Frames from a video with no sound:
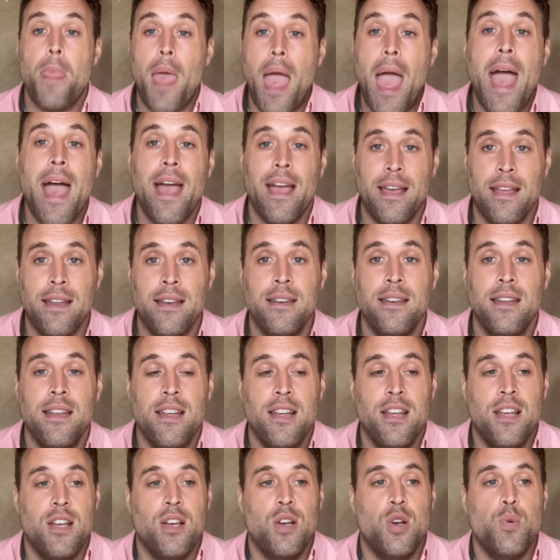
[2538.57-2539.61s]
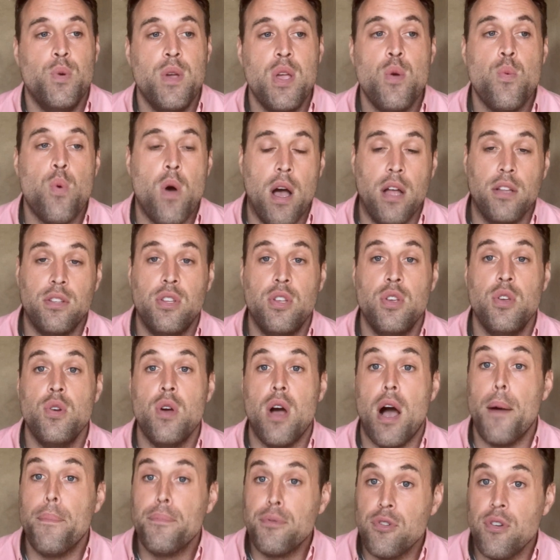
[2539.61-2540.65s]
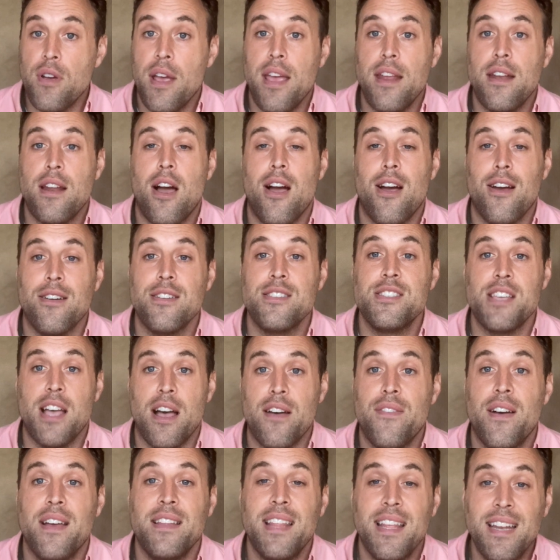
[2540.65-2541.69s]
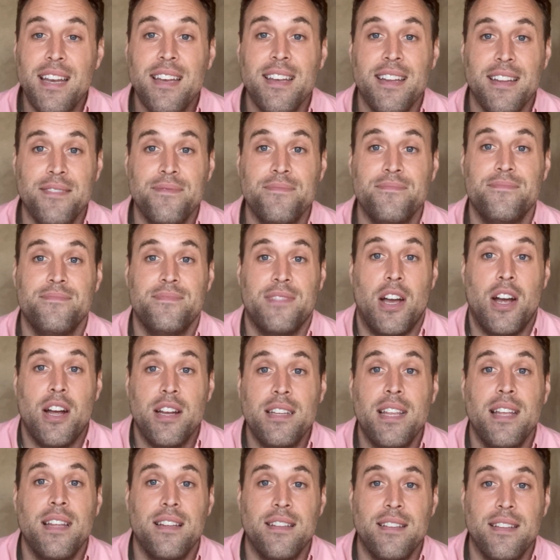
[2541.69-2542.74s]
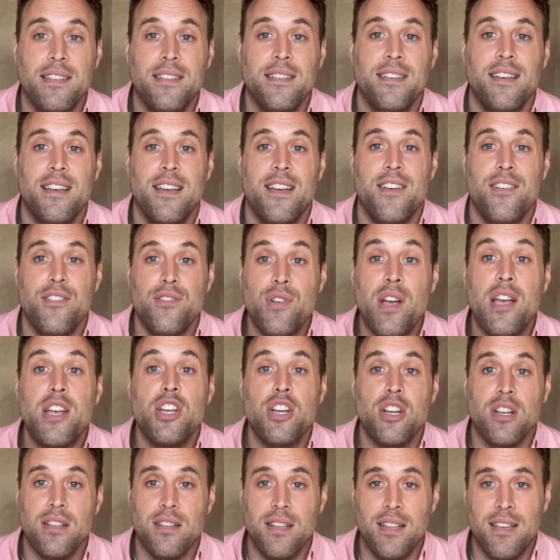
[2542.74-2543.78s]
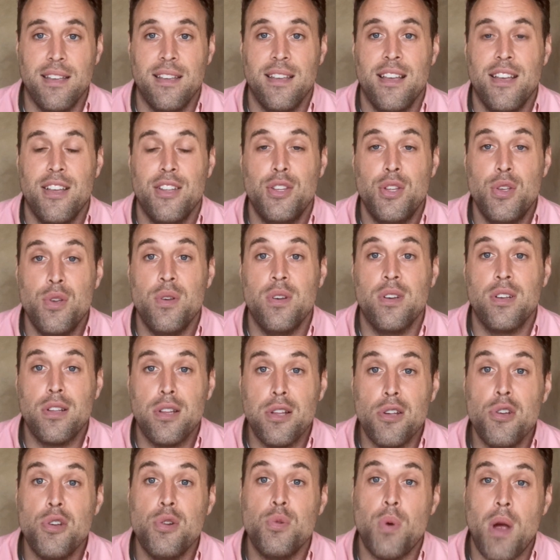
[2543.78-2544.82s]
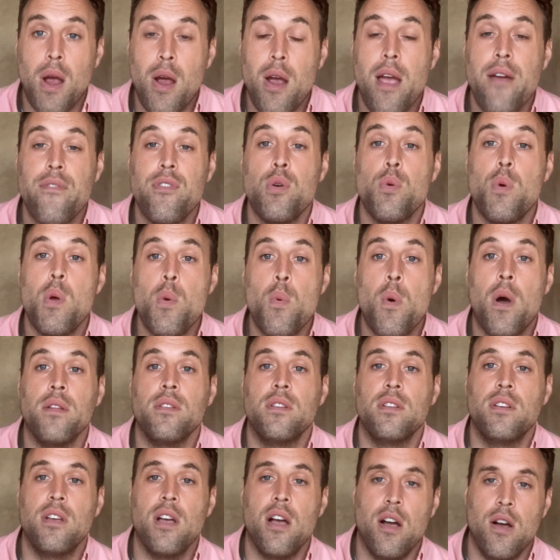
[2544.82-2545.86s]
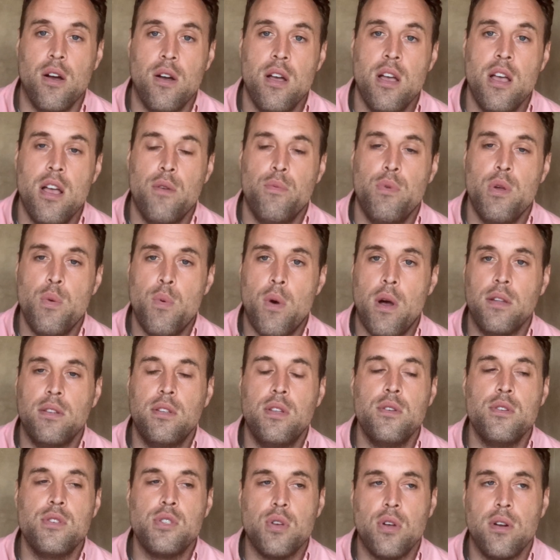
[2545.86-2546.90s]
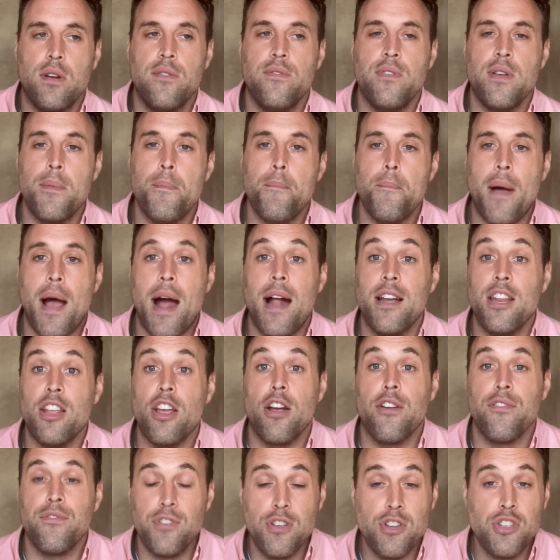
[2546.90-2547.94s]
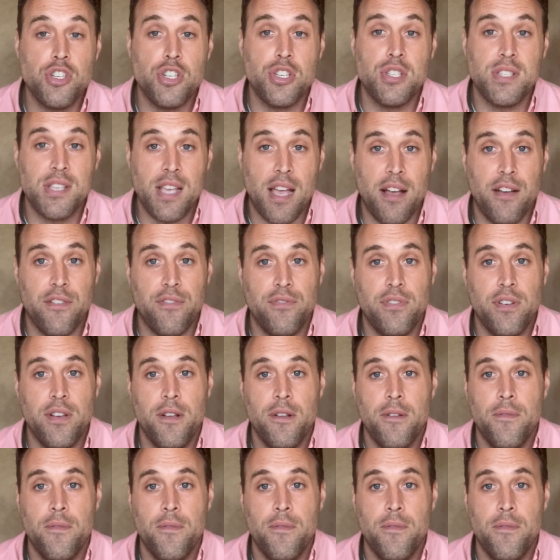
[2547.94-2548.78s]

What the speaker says: and we want to upgrade our self-identity, our identity, regularly to include wherever we want to go. We want to sort of embody our future self.